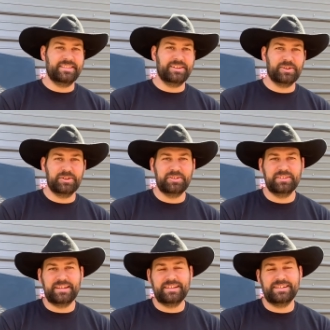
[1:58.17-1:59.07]
the grill
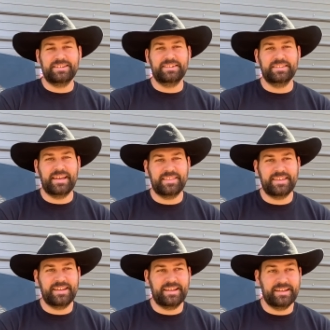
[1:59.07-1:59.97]
delete on that
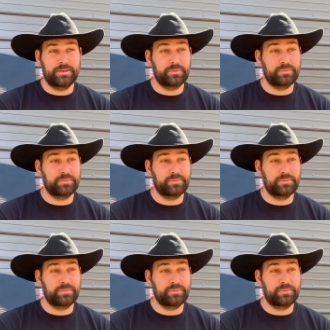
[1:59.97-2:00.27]
thing, and it